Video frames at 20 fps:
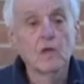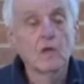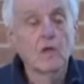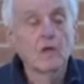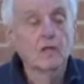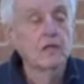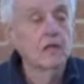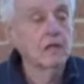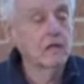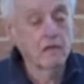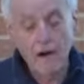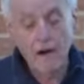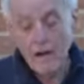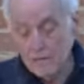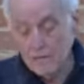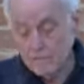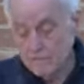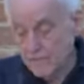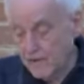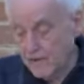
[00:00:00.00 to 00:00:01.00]
Now, the great
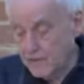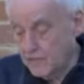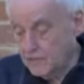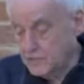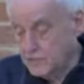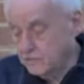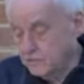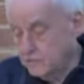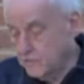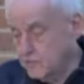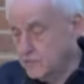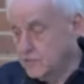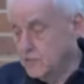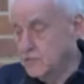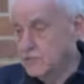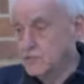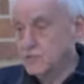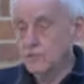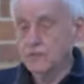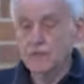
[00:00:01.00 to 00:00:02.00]
advantage of this
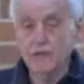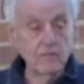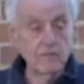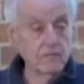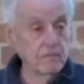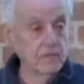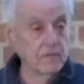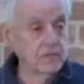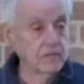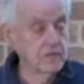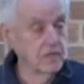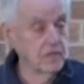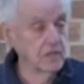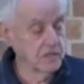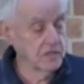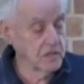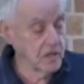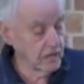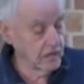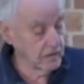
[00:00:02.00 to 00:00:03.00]
is that we don't miss
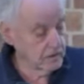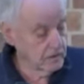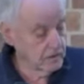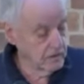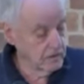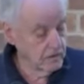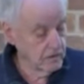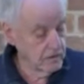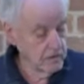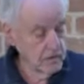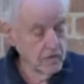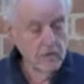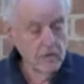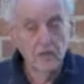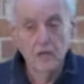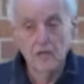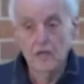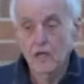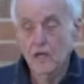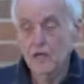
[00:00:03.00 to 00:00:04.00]
things out.
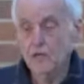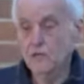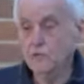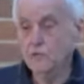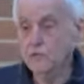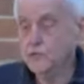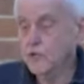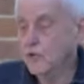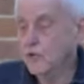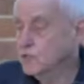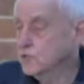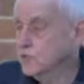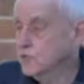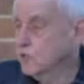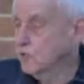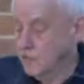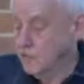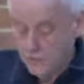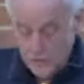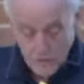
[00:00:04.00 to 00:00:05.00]
And it also
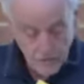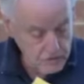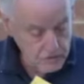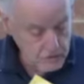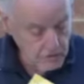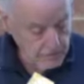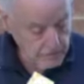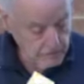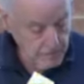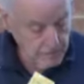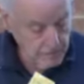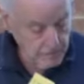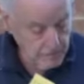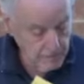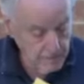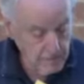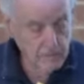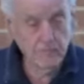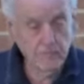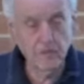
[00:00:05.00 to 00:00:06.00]
certainly stops people
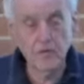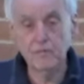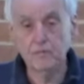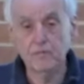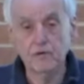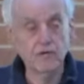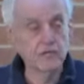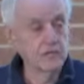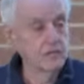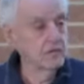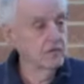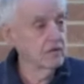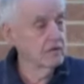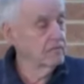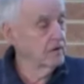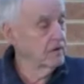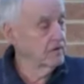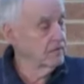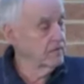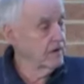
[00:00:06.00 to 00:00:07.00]
like me preaching on
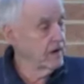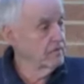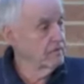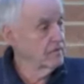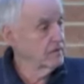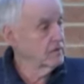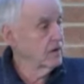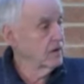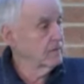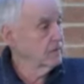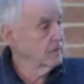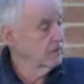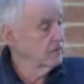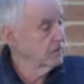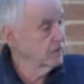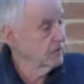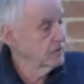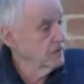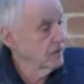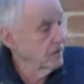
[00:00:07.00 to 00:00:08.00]
my favourite topic all
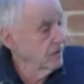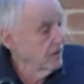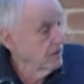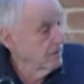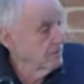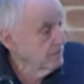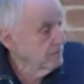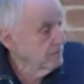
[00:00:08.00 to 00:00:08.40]
the time.